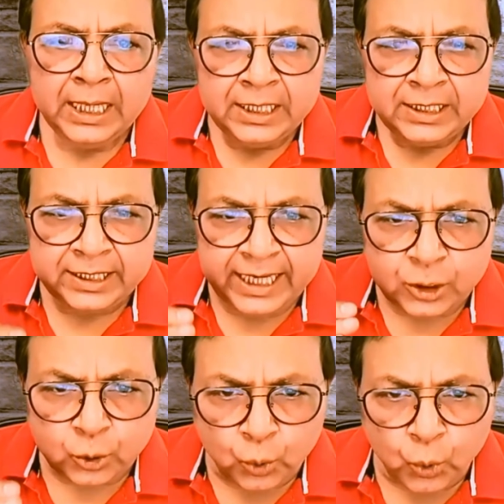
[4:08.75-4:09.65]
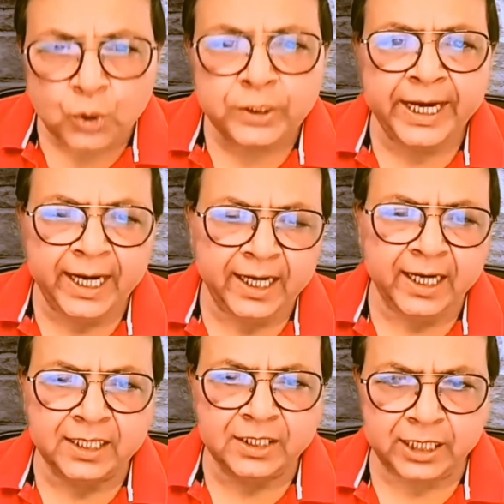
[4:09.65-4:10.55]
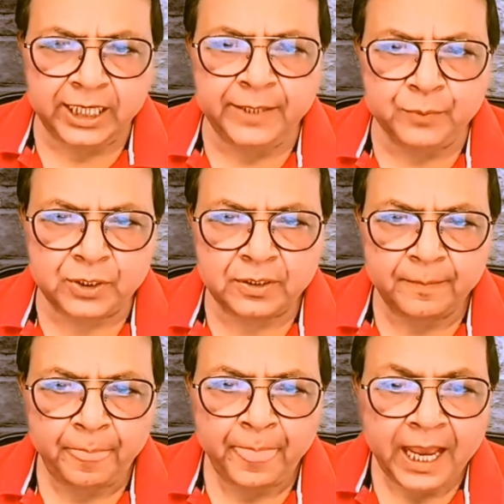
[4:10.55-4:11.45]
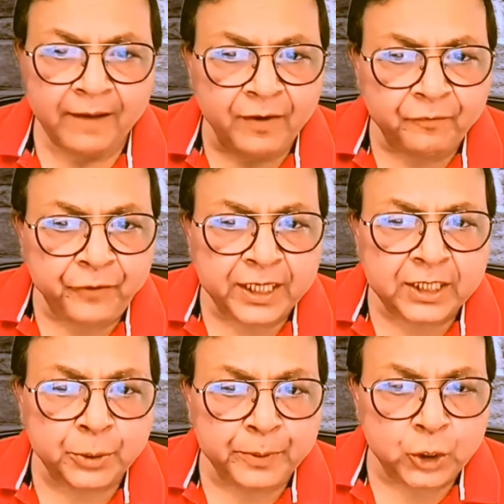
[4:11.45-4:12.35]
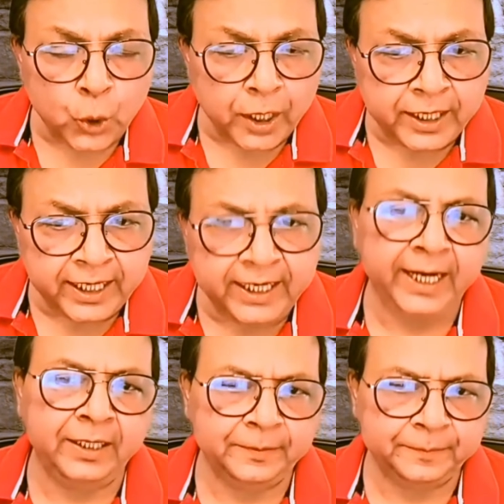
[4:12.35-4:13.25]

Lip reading: Since closed-ended schemes have a fixed maturity date,